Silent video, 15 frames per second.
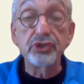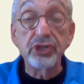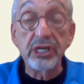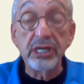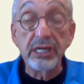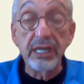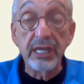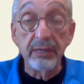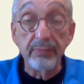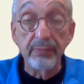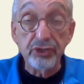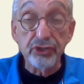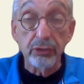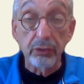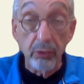see at a
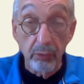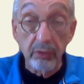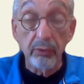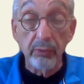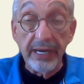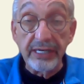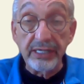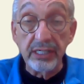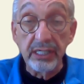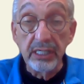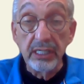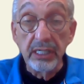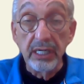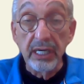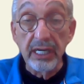much lower rate
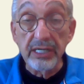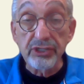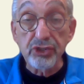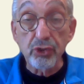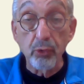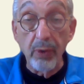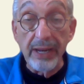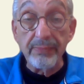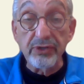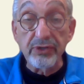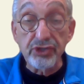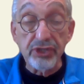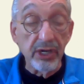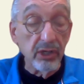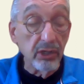
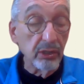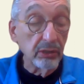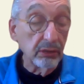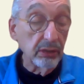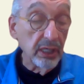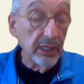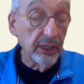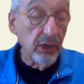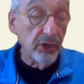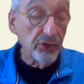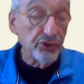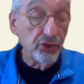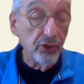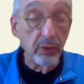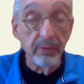squamous cell
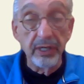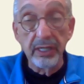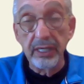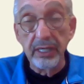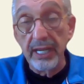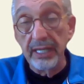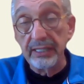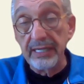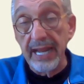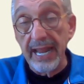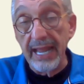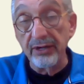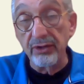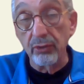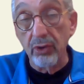carcinoma and
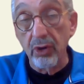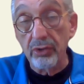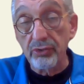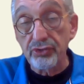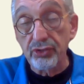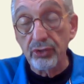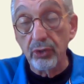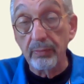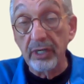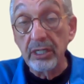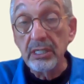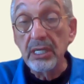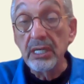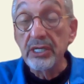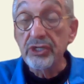
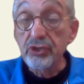adenocarcinoma.